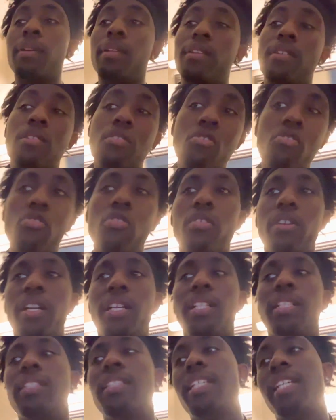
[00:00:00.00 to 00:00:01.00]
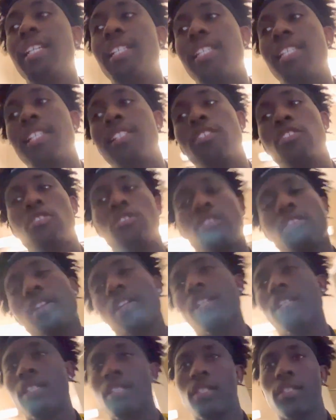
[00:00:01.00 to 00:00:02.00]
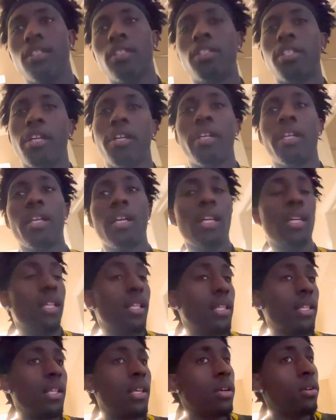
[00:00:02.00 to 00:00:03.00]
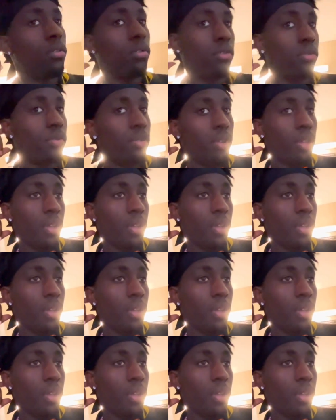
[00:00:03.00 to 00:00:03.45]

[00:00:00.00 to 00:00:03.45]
new orientation, chucking, journey along.